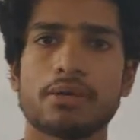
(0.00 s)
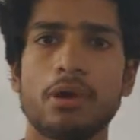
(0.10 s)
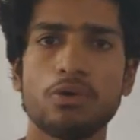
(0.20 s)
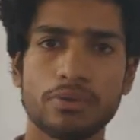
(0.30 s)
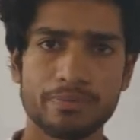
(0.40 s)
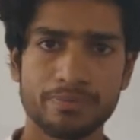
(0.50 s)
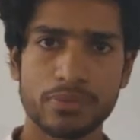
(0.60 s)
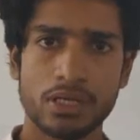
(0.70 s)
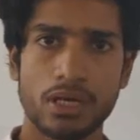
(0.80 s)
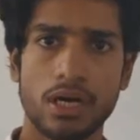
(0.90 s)
about
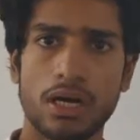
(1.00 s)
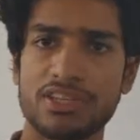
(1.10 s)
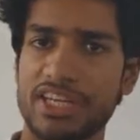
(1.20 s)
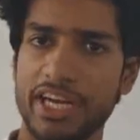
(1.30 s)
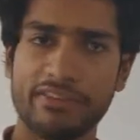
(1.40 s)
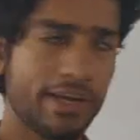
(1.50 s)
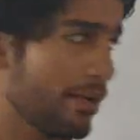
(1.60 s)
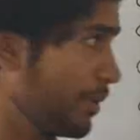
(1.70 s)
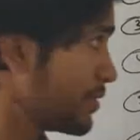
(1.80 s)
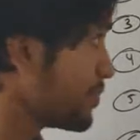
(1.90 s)
static
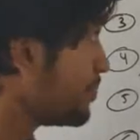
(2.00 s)
variables.